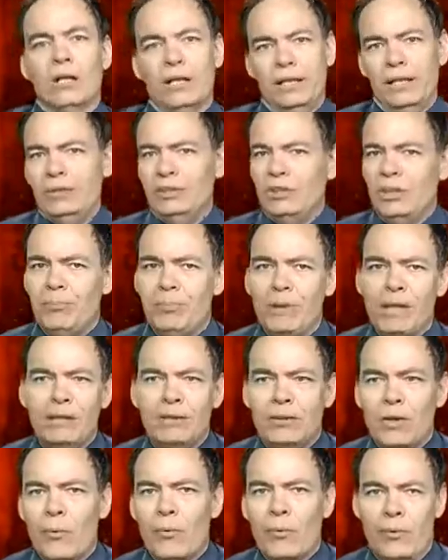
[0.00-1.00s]
ECB
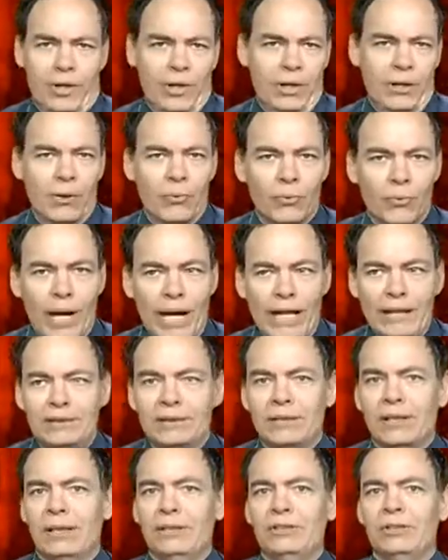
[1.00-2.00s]
lowering
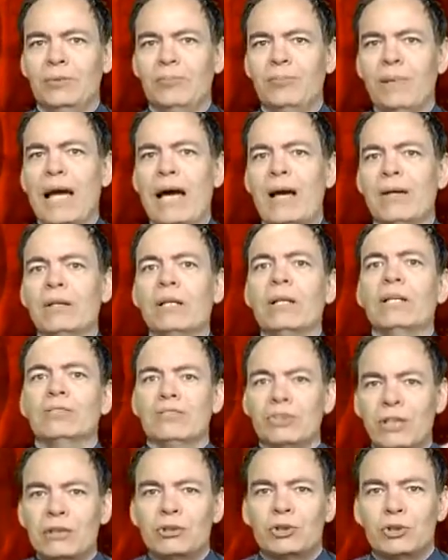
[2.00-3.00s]
rates is about
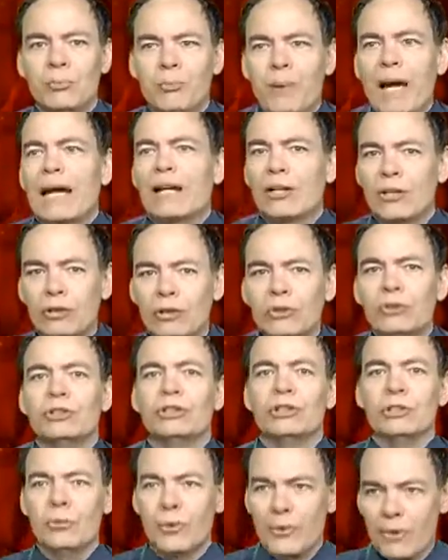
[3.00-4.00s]
central bank
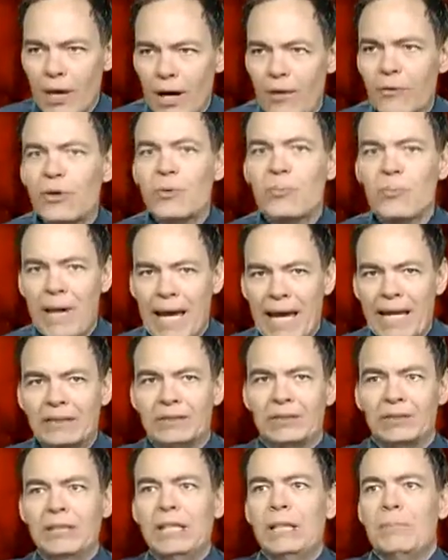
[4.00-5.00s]
collusion with other
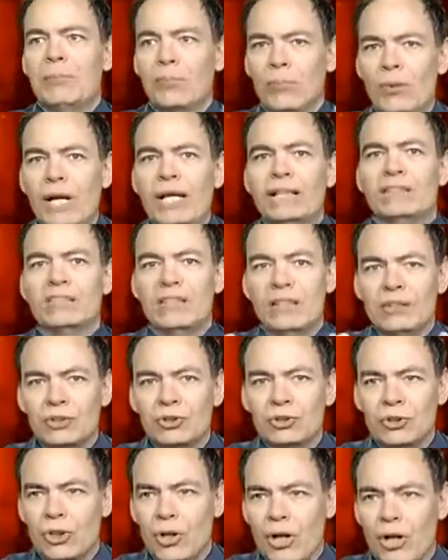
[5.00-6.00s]
banks to keep rates near
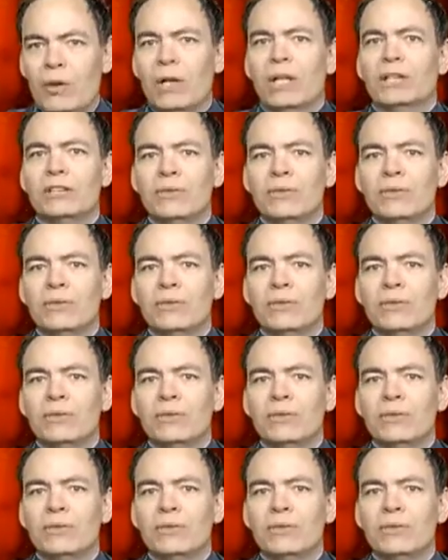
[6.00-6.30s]
zero,